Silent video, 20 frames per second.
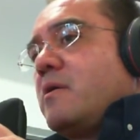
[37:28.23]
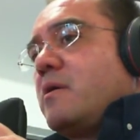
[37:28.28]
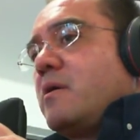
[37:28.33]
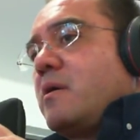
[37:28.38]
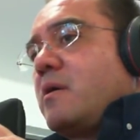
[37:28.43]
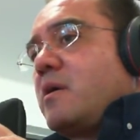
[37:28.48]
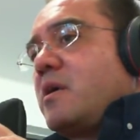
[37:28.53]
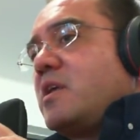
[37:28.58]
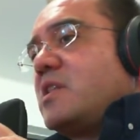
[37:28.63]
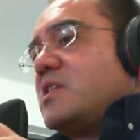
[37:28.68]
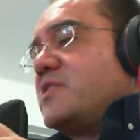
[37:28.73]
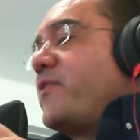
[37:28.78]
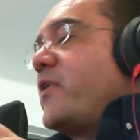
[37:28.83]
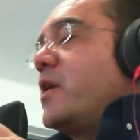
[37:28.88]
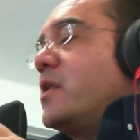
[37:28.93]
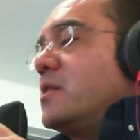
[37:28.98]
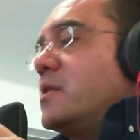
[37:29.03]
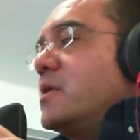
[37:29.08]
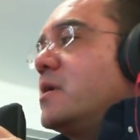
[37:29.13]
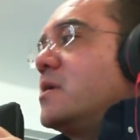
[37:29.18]
kids
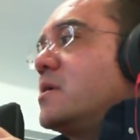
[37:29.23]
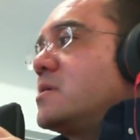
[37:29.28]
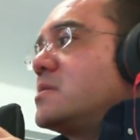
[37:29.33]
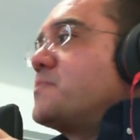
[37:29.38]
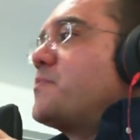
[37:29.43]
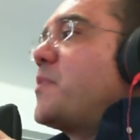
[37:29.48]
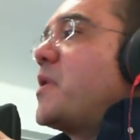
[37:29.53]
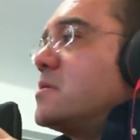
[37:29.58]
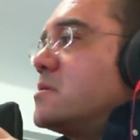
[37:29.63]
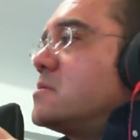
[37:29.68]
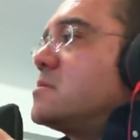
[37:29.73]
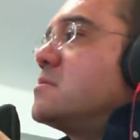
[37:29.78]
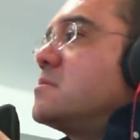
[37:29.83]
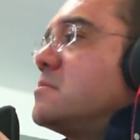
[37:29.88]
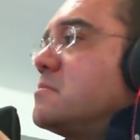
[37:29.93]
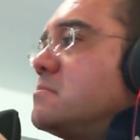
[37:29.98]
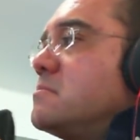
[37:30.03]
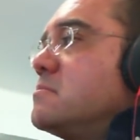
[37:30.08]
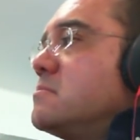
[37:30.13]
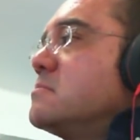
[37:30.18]
friendly space.
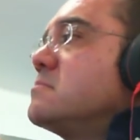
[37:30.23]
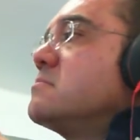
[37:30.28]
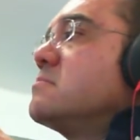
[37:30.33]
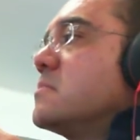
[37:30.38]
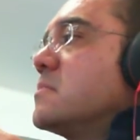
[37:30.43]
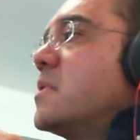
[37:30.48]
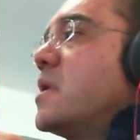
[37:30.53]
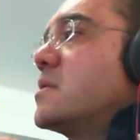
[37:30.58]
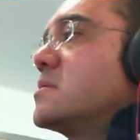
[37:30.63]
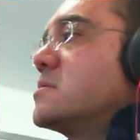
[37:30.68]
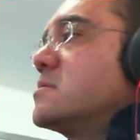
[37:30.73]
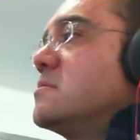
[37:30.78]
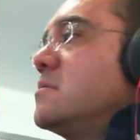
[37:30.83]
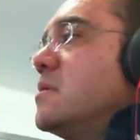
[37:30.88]
That's it.